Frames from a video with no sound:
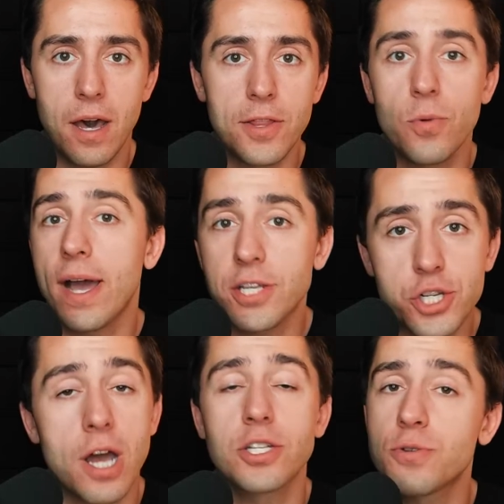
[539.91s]
Otherwise,
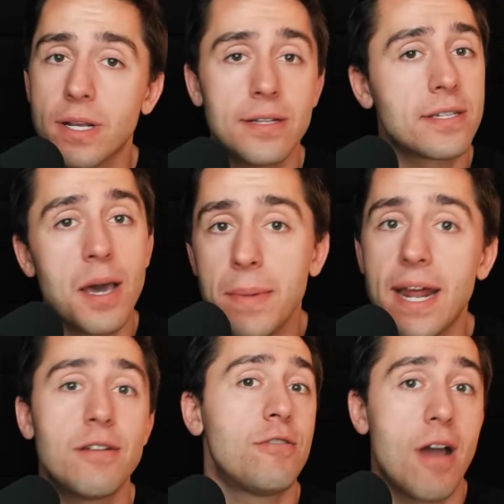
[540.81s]
Sean Strickland's coming
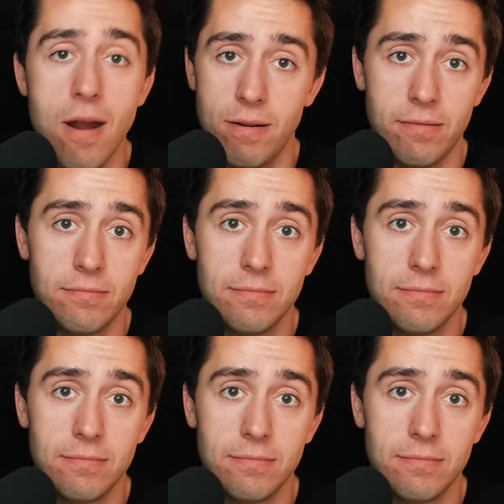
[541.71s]
on your yard.